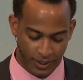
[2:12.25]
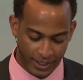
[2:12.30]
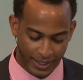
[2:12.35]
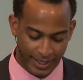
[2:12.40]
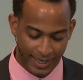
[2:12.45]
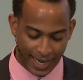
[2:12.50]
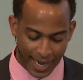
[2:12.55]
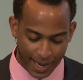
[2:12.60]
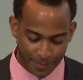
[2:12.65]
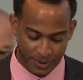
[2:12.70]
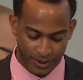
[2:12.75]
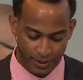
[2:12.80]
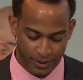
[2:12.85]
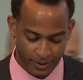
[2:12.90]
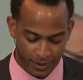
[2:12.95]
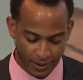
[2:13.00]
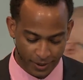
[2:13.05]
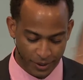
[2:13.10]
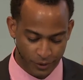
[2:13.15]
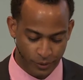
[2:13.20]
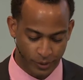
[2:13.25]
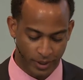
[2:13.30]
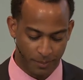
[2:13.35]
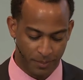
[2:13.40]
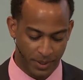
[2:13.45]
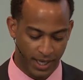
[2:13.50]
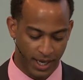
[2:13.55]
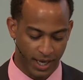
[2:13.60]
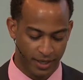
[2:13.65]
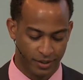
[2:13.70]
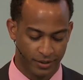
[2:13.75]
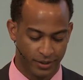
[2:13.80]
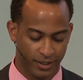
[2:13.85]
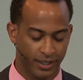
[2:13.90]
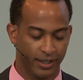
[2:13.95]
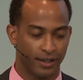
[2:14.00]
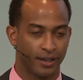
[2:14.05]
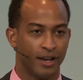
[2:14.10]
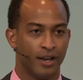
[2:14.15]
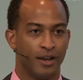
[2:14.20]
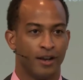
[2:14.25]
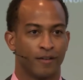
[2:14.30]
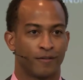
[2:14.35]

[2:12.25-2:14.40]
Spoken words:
he capped his studies with a PhD